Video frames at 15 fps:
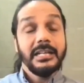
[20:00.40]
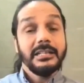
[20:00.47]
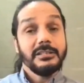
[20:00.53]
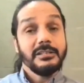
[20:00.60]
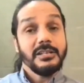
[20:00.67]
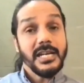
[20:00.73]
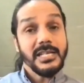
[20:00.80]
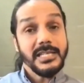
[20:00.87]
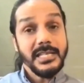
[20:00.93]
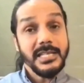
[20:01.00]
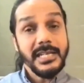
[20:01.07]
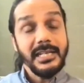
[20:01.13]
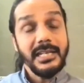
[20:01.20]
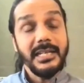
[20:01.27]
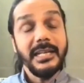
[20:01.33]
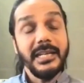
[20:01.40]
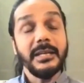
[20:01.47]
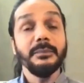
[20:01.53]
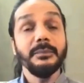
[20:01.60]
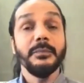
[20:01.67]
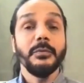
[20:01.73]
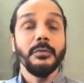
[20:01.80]
drastically
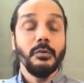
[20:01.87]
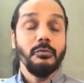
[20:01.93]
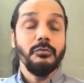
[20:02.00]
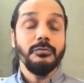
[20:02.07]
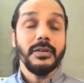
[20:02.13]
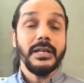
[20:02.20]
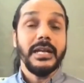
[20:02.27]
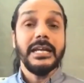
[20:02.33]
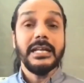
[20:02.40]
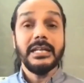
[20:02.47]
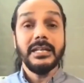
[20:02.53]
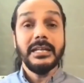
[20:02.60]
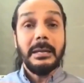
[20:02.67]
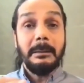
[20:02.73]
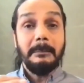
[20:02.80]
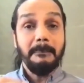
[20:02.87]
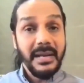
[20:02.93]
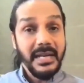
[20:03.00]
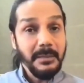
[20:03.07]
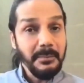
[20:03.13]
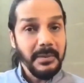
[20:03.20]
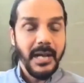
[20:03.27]
improved in
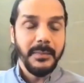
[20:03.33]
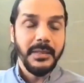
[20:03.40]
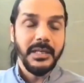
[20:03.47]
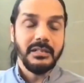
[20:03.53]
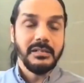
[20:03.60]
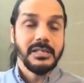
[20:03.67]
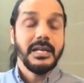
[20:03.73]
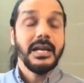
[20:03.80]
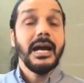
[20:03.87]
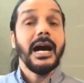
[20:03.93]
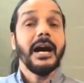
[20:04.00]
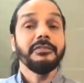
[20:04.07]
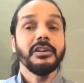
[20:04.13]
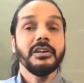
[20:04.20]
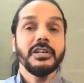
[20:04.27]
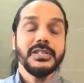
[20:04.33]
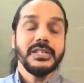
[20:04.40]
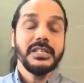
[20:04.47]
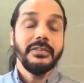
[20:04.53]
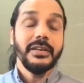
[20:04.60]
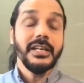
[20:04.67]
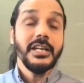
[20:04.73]
many parameters after
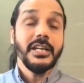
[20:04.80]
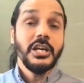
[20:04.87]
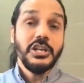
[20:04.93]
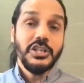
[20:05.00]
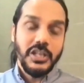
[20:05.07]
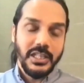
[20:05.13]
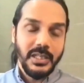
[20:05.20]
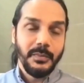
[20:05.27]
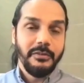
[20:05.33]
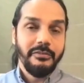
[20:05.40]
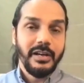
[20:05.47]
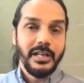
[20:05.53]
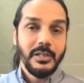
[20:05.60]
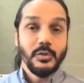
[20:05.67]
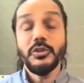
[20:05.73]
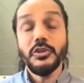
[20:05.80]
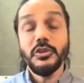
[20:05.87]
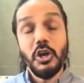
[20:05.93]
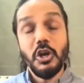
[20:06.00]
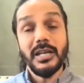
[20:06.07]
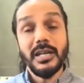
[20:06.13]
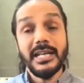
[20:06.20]
receiving Shakti Prabha. So in
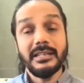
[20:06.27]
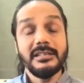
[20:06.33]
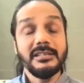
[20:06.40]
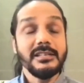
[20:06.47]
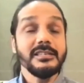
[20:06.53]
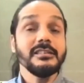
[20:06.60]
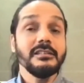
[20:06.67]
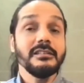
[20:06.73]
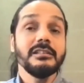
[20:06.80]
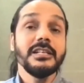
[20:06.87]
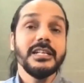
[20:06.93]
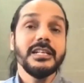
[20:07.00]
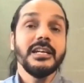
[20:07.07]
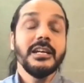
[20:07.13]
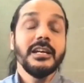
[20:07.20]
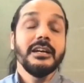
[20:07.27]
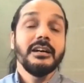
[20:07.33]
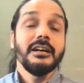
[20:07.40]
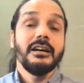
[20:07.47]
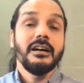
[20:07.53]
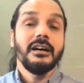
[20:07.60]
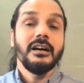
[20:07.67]
short, like this is really
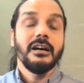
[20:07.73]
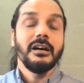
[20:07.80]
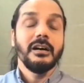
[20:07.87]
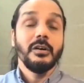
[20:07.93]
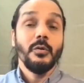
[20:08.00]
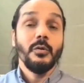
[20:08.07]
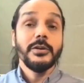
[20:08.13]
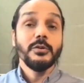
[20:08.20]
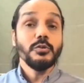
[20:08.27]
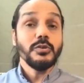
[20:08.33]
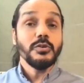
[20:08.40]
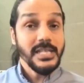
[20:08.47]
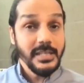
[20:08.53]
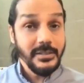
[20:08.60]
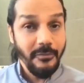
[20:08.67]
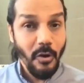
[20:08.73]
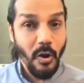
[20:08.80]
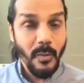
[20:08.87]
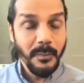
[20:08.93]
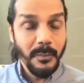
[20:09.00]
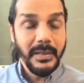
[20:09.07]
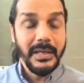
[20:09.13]
going to
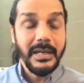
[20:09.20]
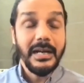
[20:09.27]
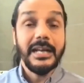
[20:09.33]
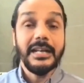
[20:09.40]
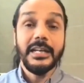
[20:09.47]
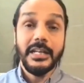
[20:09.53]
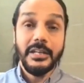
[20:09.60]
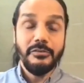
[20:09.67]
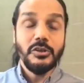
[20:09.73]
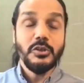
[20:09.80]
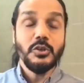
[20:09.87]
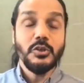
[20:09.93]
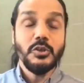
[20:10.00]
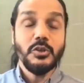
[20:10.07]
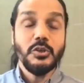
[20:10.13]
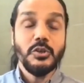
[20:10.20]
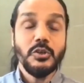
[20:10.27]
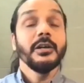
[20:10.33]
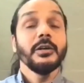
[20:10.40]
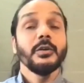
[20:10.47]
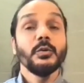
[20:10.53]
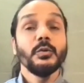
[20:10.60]
transform an individual
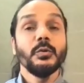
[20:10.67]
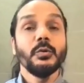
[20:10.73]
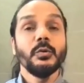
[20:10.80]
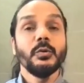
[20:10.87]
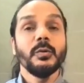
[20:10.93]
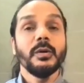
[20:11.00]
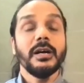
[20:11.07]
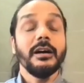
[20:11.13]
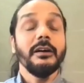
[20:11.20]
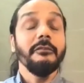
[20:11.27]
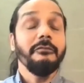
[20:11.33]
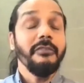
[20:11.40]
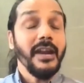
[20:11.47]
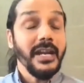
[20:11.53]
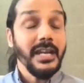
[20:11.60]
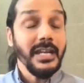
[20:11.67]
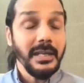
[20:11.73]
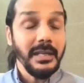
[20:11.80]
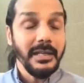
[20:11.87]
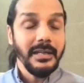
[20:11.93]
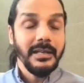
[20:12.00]
to a very